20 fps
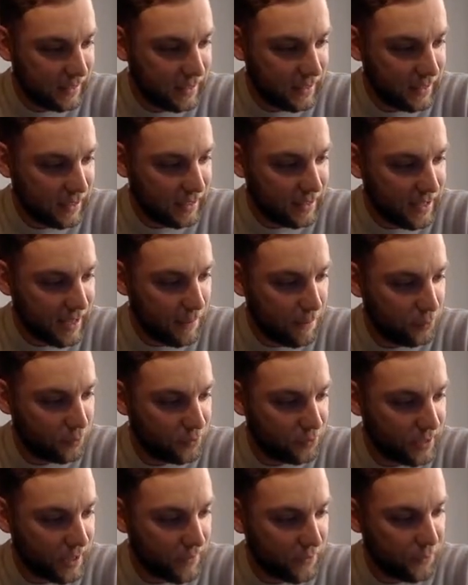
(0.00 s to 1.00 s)
Example
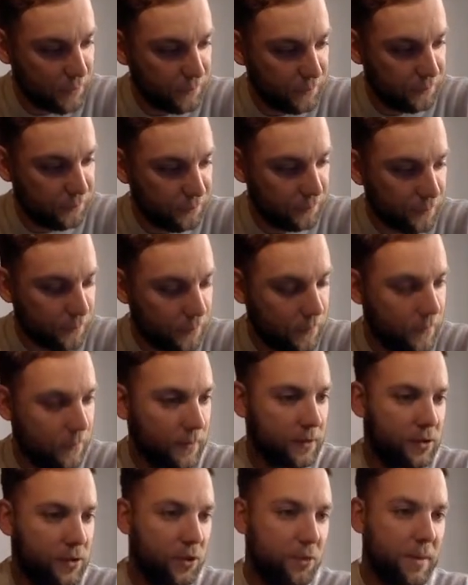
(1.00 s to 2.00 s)
7.
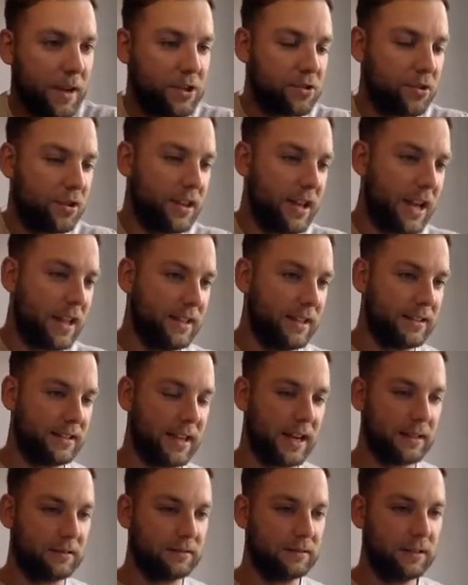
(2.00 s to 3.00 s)
Do make sure you're getting these
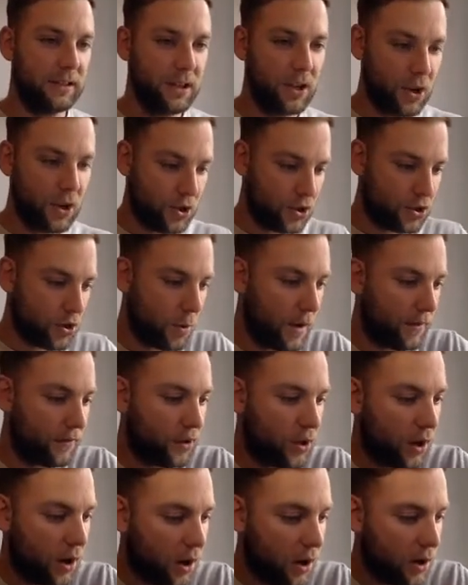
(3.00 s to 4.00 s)
down. So I've
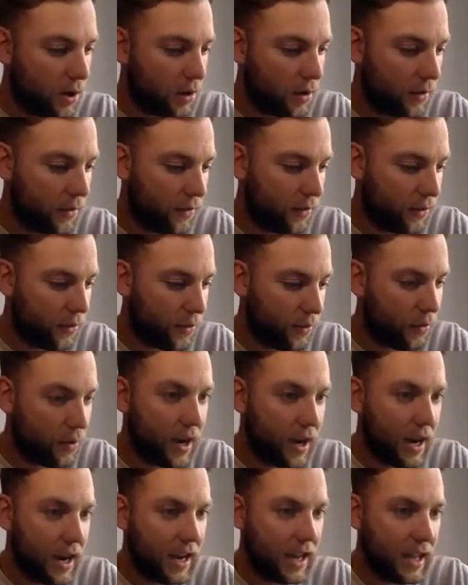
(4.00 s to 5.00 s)
got
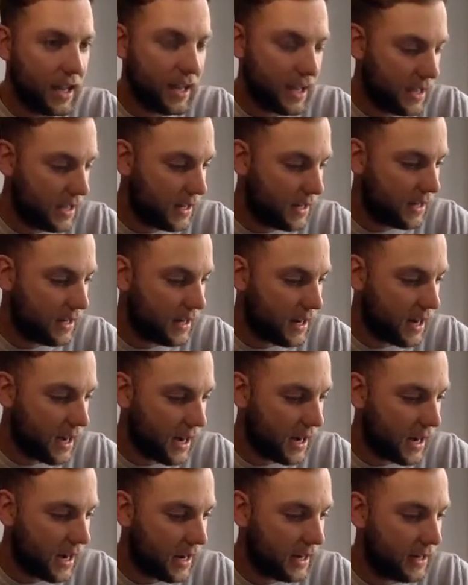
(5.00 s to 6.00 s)
3,
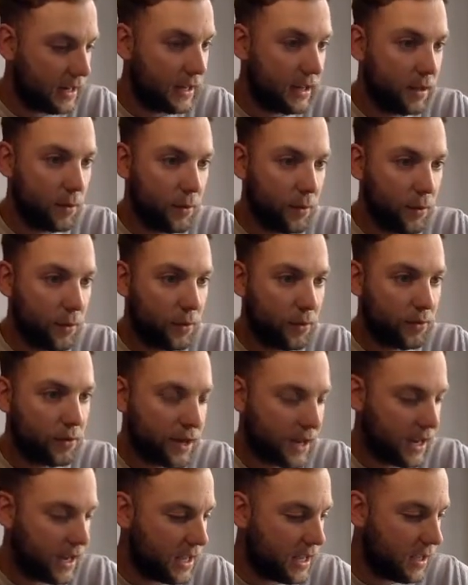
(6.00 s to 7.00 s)
9,
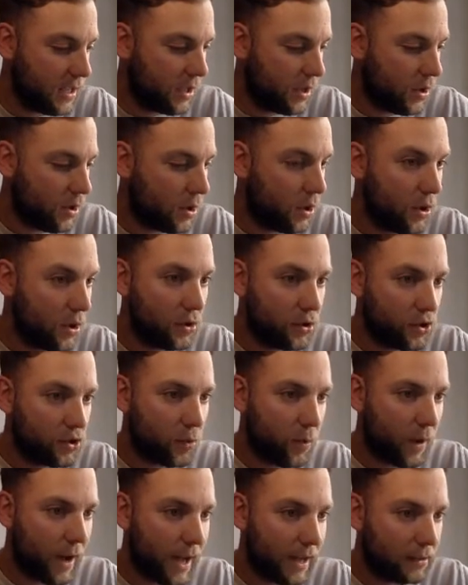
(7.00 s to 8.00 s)
3,
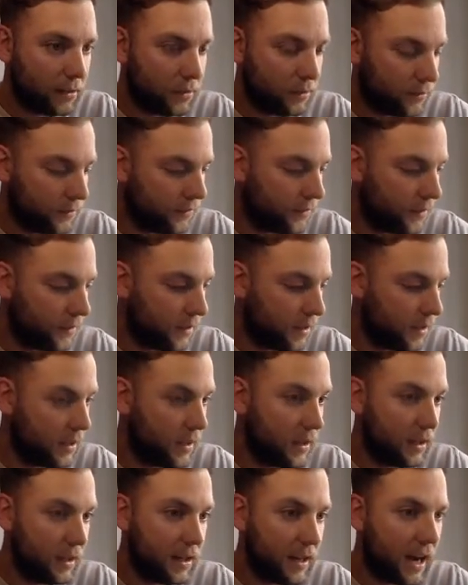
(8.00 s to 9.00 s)
12,
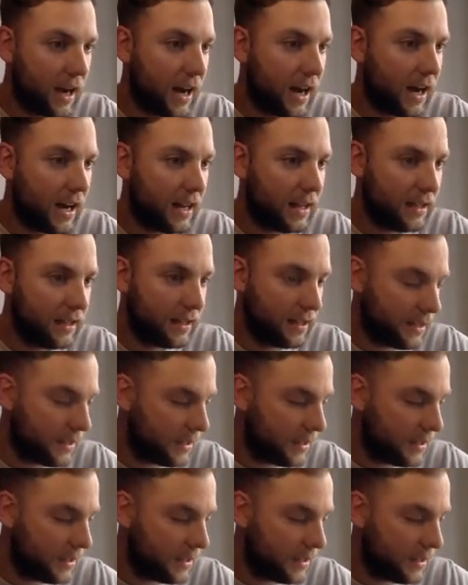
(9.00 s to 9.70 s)
9,